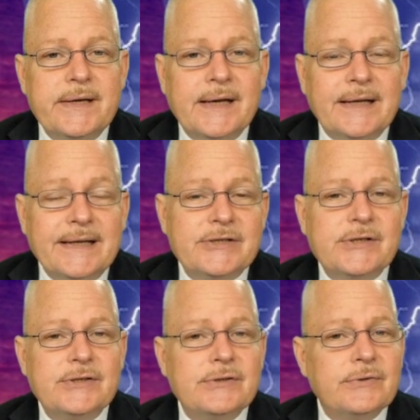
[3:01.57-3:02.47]
week, at least
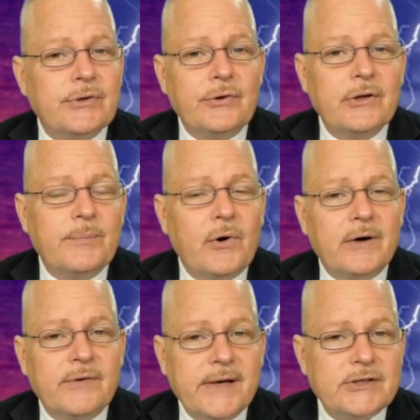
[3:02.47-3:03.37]
until the early
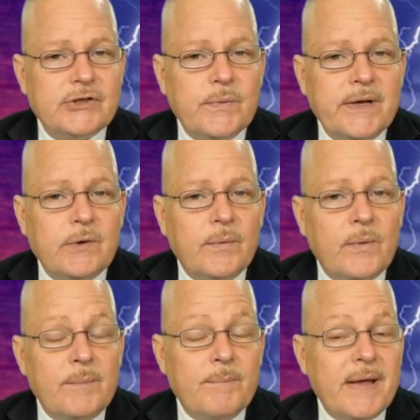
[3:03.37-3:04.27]
part of next week when
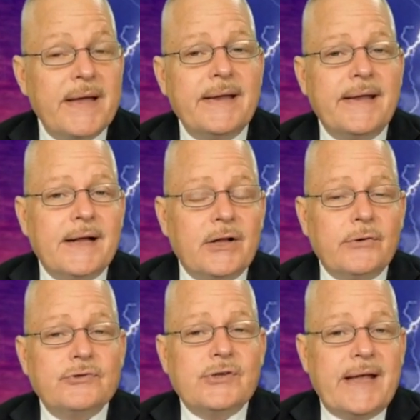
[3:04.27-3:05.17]
we may get
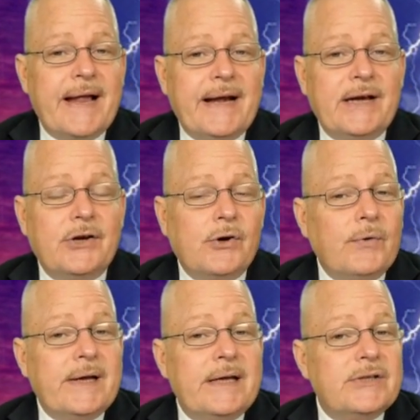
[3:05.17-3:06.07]
close to 80
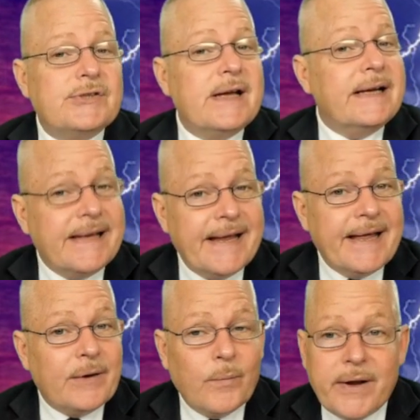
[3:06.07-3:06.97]
degrees
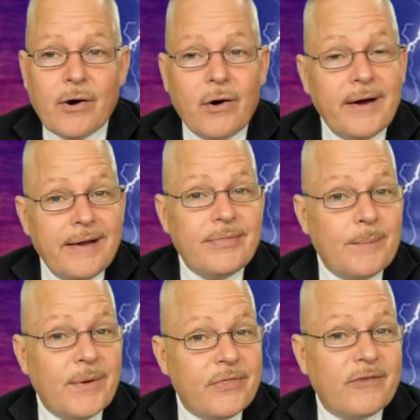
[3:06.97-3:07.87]
again. We are in the
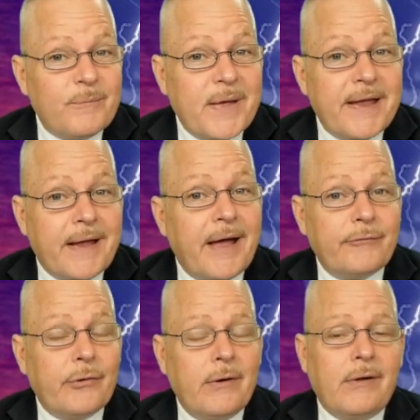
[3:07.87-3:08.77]
month of May
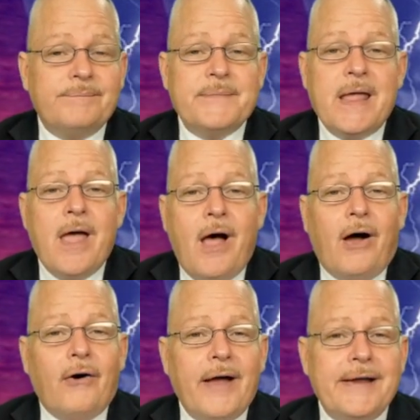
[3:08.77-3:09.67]
after all.
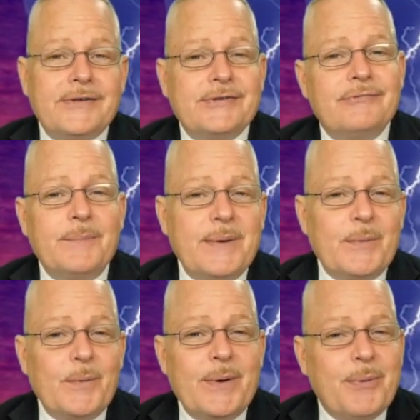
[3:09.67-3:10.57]
All right.
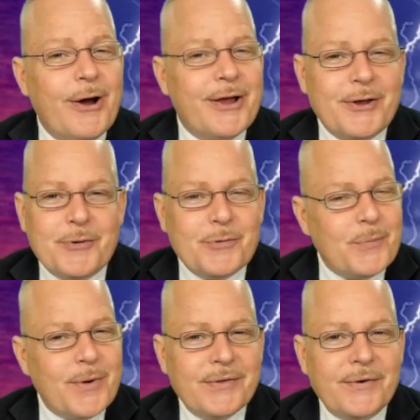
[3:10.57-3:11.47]
Remember, we bring you the
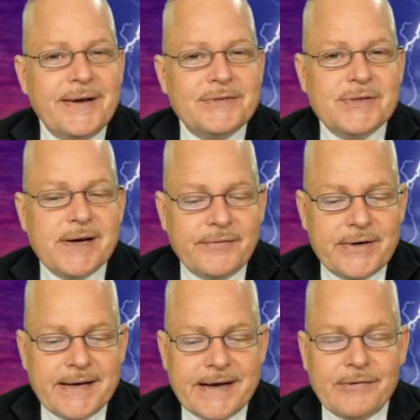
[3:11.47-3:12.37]
weather each and
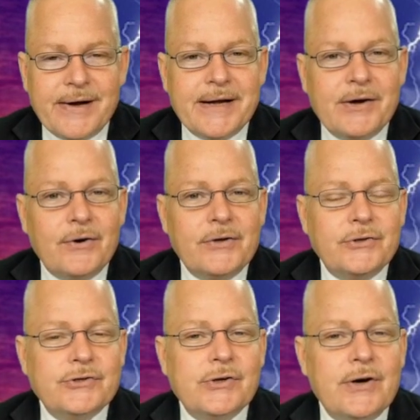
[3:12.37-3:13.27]
every day right here on
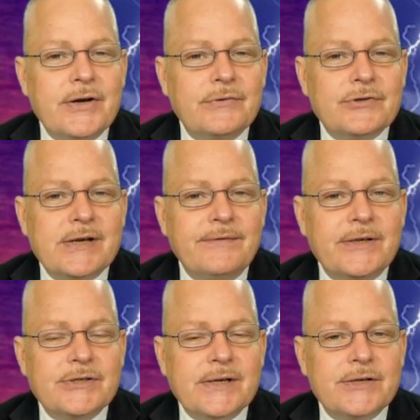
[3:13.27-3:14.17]
your Star News
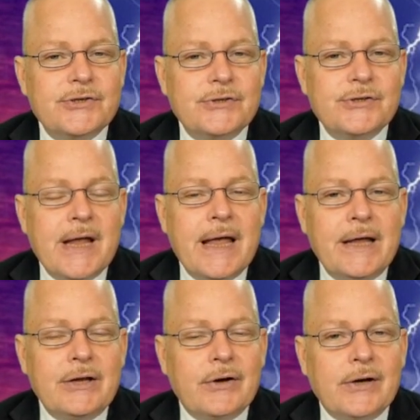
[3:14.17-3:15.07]
TV stations.
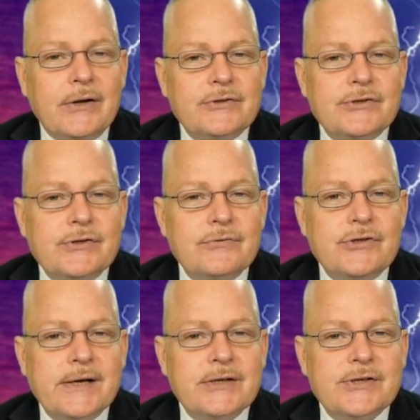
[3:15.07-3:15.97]
You can also
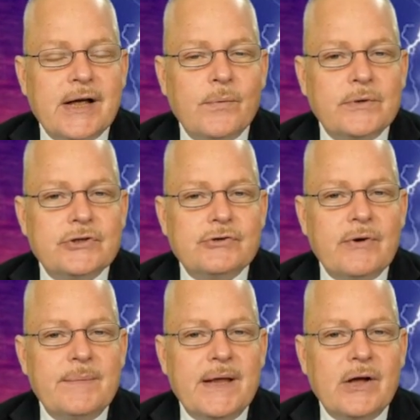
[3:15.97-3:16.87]
check us out. We're
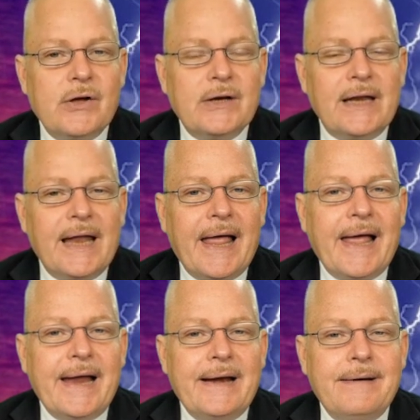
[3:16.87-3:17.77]
streaming
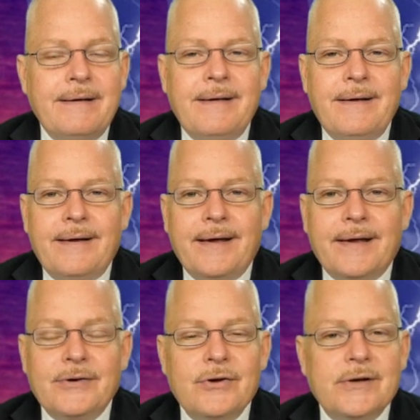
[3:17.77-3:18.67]
online.
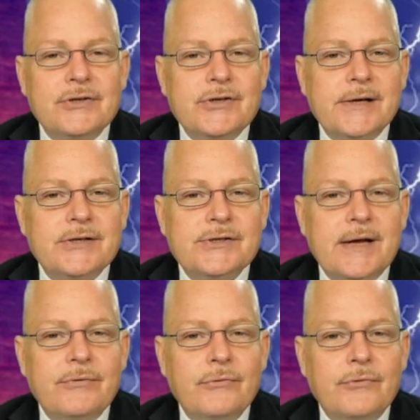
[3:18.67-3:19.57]
And you can check us
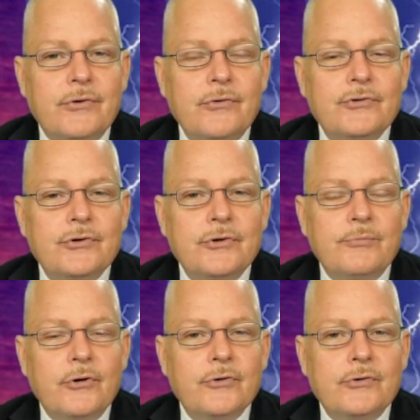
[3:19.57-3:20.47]
out through YouTube,
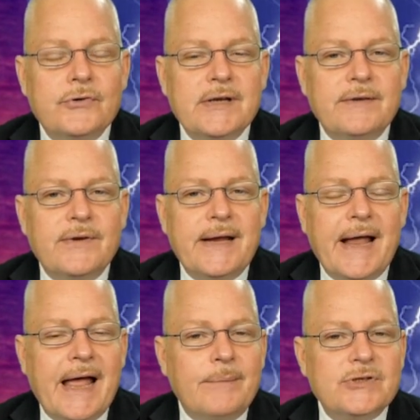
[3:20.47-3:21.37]
Roku TV,
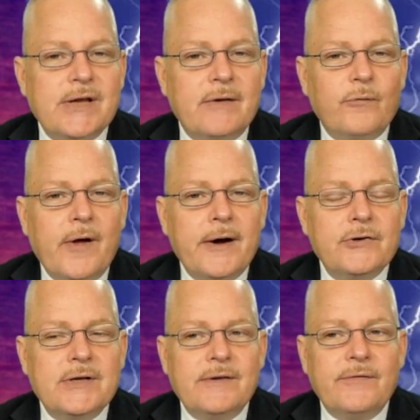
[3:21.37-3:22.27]
Amazon Fire
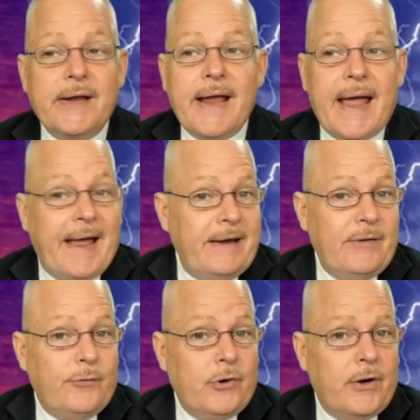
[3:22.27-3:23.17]
TV. And
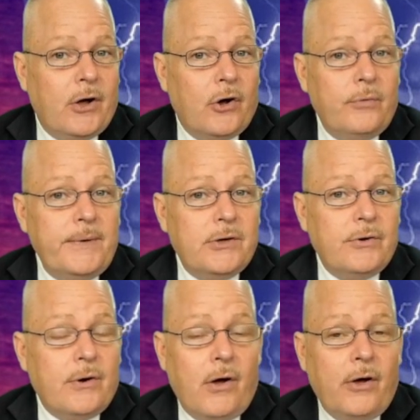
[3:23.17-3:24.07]
if you're at home and
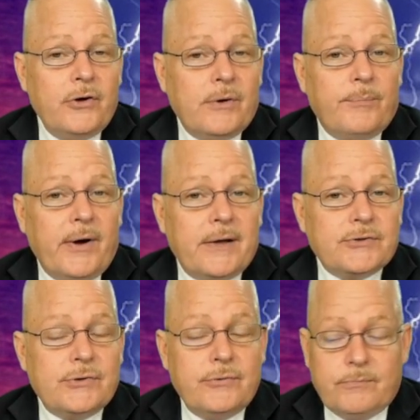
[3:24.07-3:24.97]
you're on your
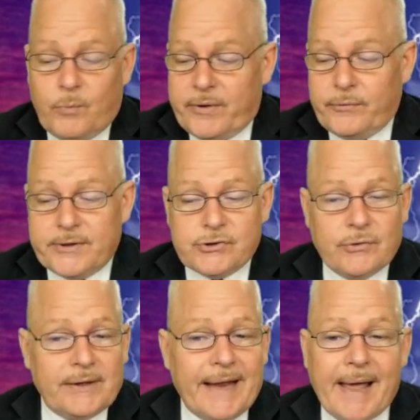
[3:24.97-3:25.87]
browser, whether it's
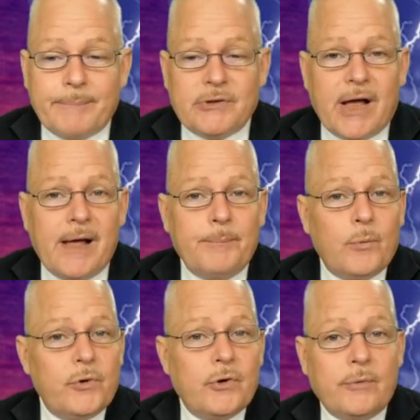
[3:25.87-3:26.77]
your laptop
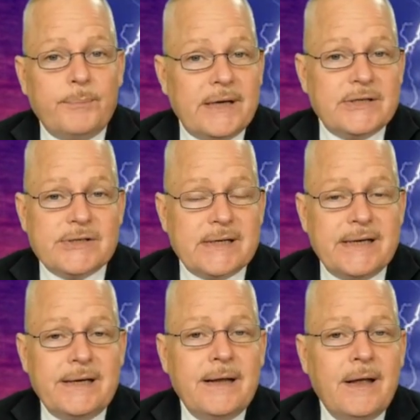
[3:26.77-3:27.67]
or your
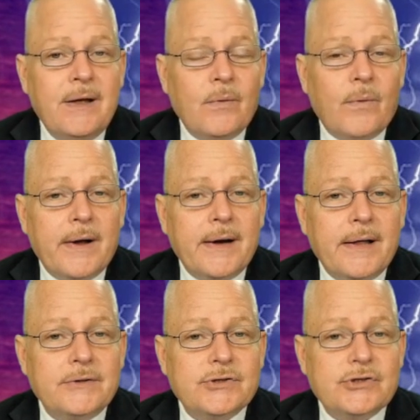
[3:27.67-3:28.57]
PC, why
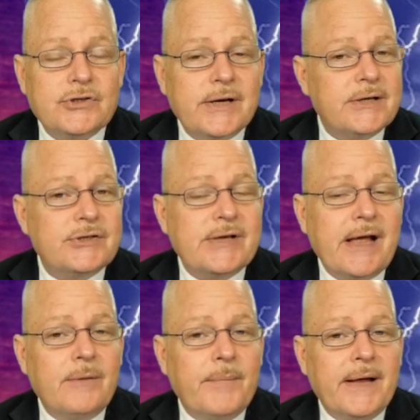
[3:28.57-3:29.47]
not just check us
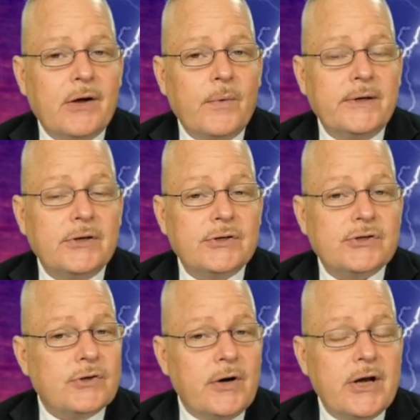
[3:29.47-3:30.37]
out by going to
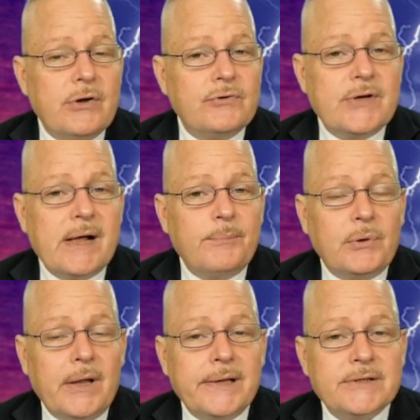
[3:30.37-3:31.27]

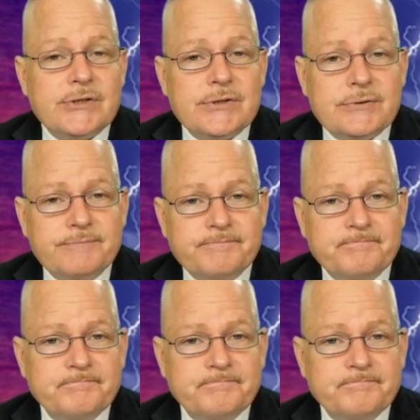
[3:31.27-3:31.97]
starnews.plus.